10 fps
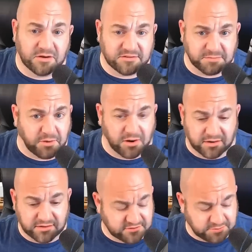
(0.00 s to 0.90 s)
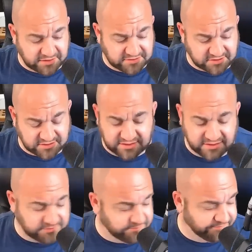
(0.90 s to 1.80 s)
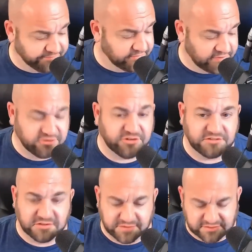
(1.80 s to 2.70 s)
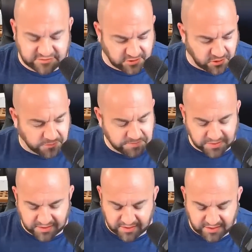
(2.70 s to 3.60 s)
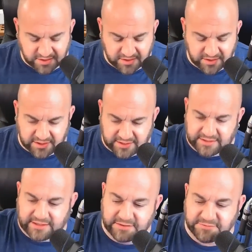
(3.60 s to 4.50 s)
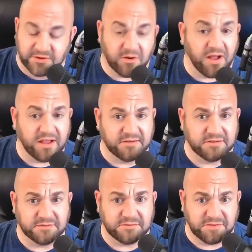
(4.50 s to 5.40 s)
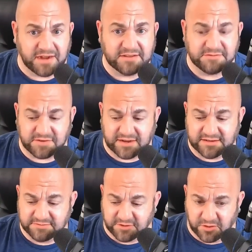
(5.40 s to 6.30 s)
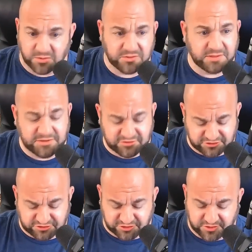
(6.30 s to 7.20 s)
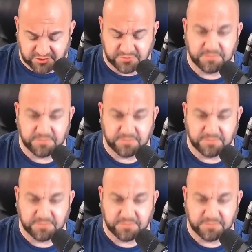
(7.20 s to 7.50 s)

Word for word: apart, is basically the gist of it. So uh, if you're on 550, let me just show you.